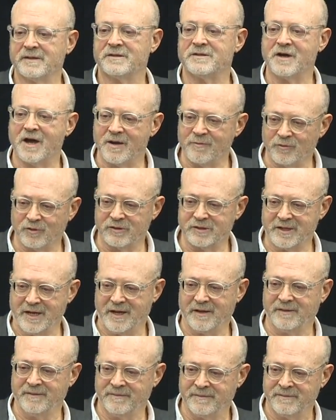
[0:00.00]
Time will
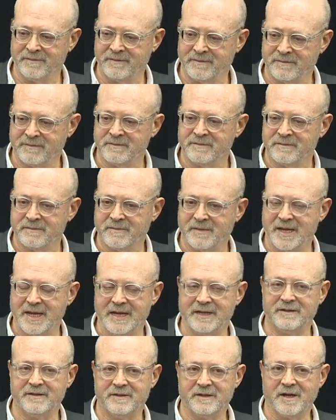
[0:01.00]
tell.
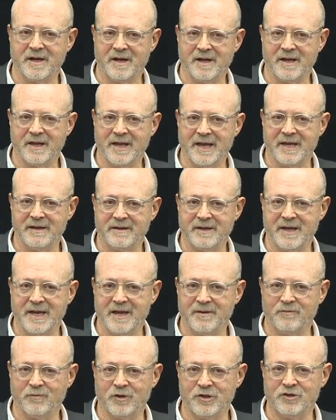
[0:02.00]
And, uh, and,
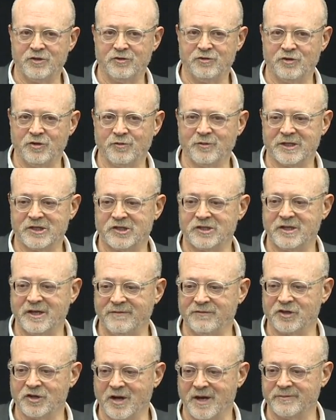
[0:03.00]
and when you do what
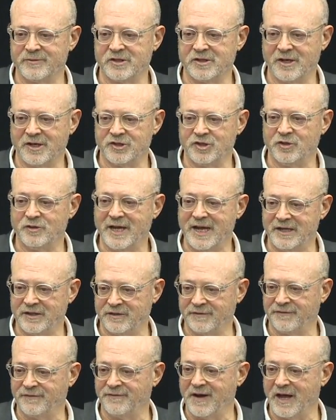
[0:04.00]
Steve Jobs does, you'd hate
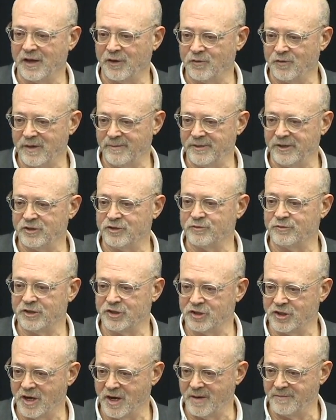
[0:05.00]
to follow him into a
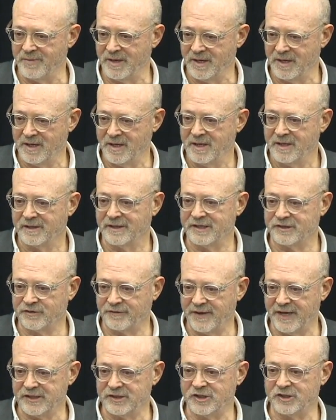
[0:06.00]
job. Let's
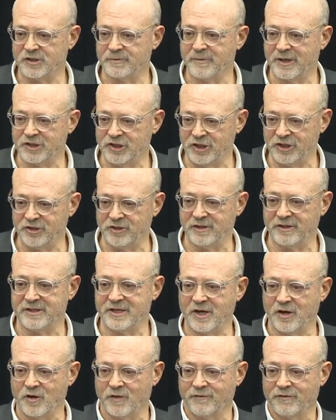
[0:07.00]
face it, it's much easier to
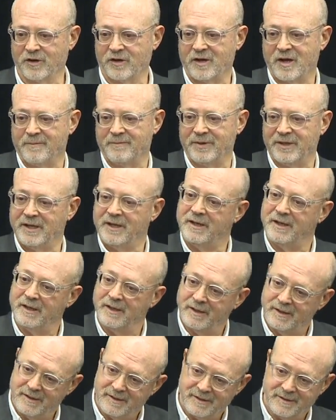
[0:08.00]
take over a company
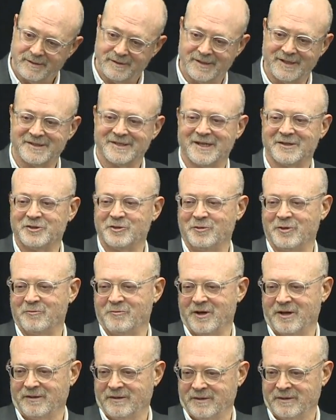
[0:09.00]
that's not doing
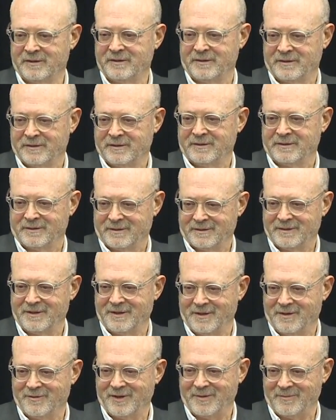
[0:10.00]
well. You
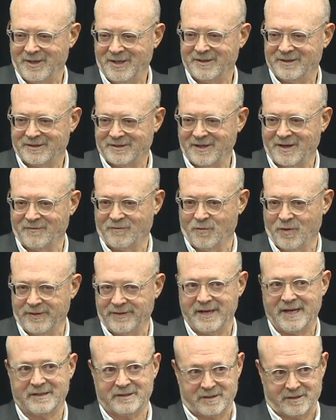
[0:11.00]
know what I mean? Instead of one
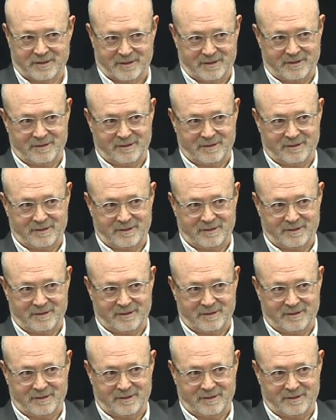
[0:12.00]
that